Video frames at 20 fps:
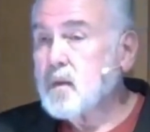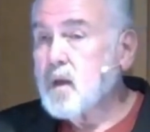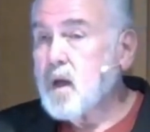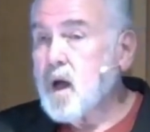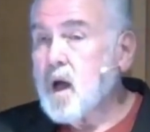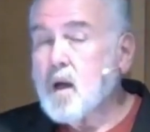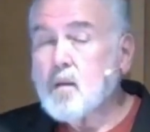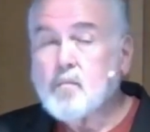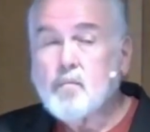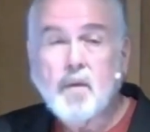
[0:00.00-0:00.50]

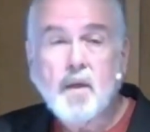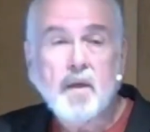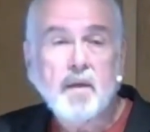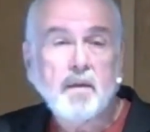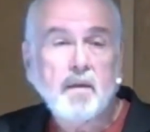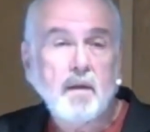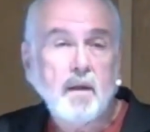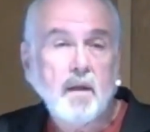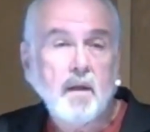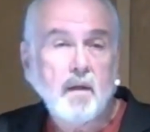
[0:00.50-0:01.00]
I'm
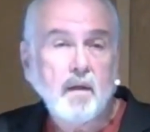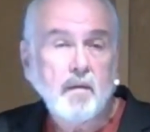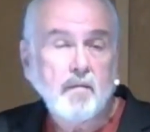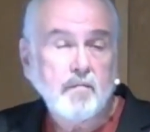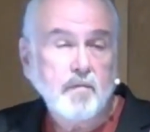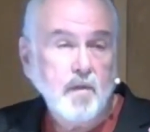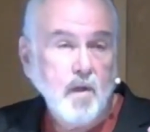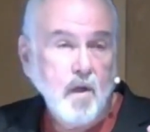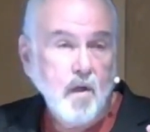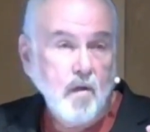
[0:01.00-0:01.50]
making love
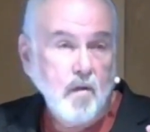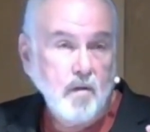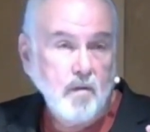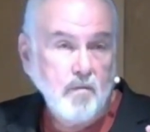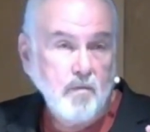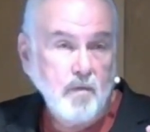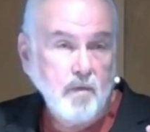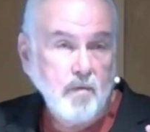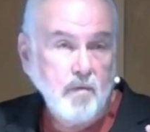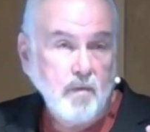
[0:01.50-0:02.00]
to all of
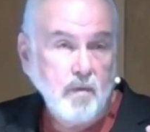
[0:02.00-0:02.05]
you."